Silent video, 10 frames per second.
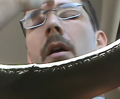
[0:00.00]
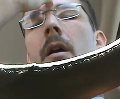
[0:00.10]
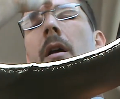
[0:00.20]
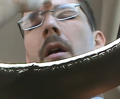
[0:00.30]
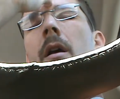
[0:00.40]

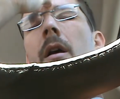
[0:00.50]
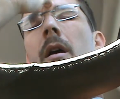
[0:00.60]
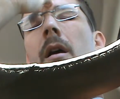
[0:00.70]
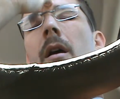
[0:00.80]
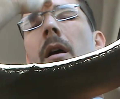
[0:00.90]

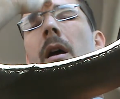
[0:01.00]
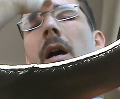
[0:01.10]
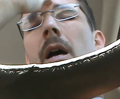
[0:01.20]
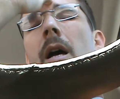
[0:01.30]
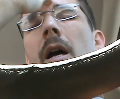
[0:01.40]

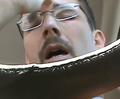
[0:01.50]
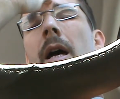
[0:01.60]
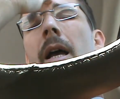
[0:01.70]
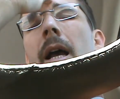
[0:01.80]
Nothing is said.